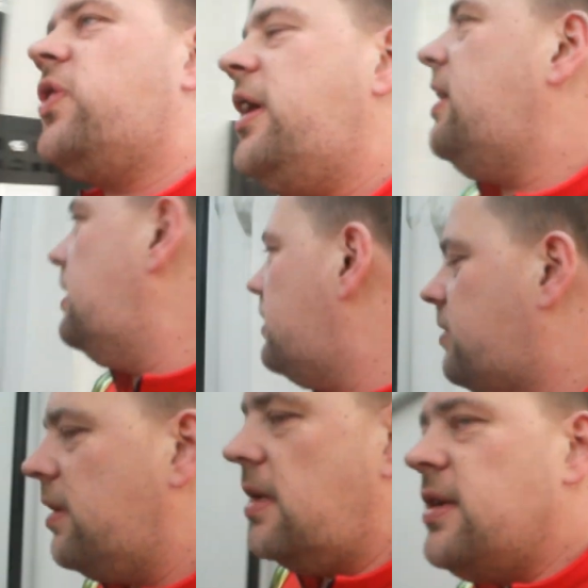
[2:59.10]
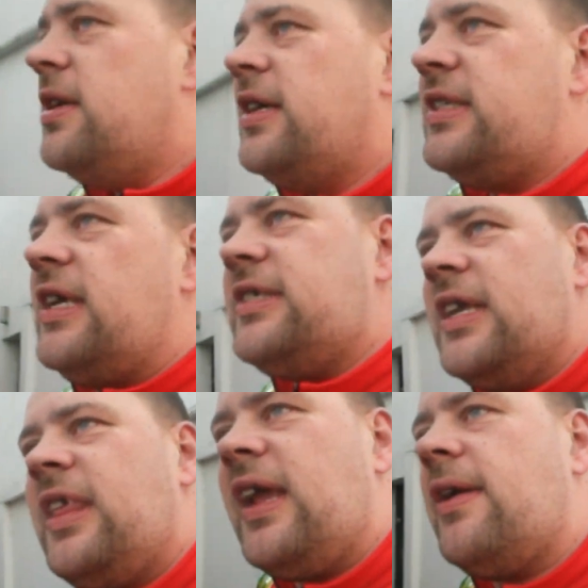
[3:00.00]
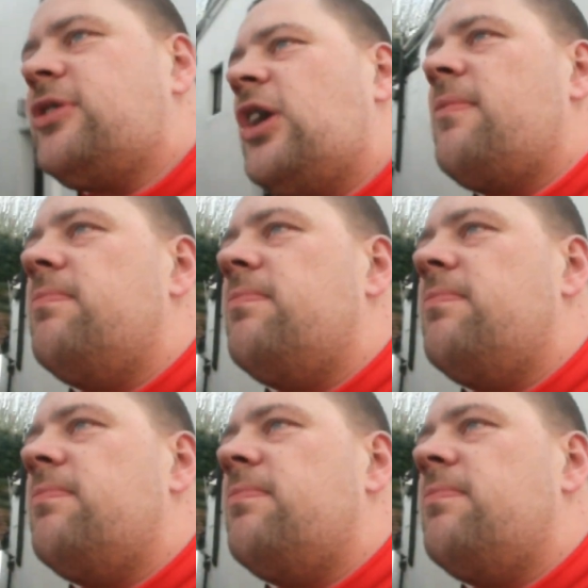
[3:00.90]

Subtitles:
Street and see if there's anything else that